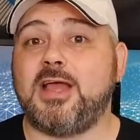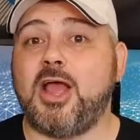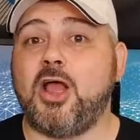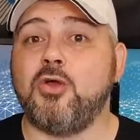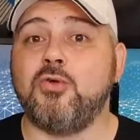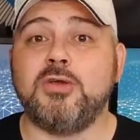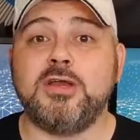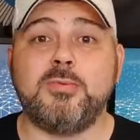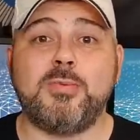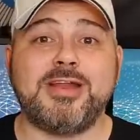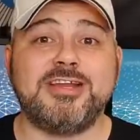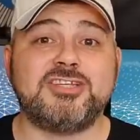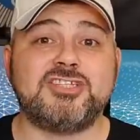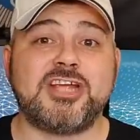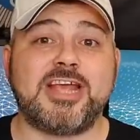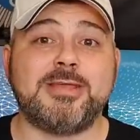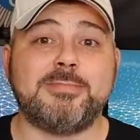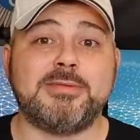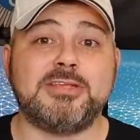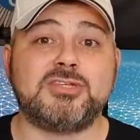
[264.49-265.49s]
only when
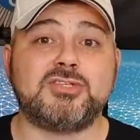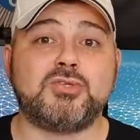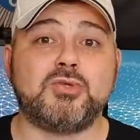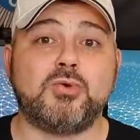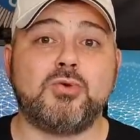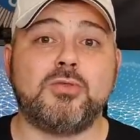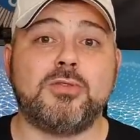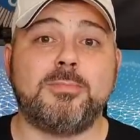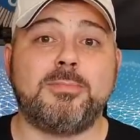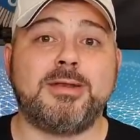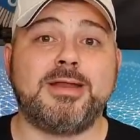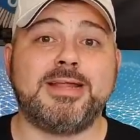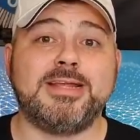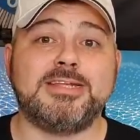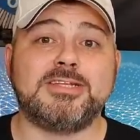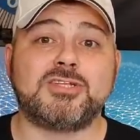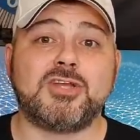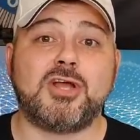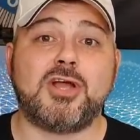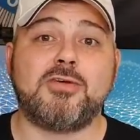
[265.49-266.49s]
Jamie saw the
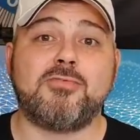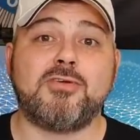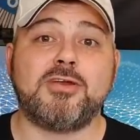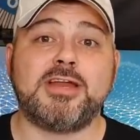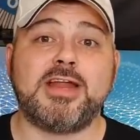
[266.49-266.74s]
police car on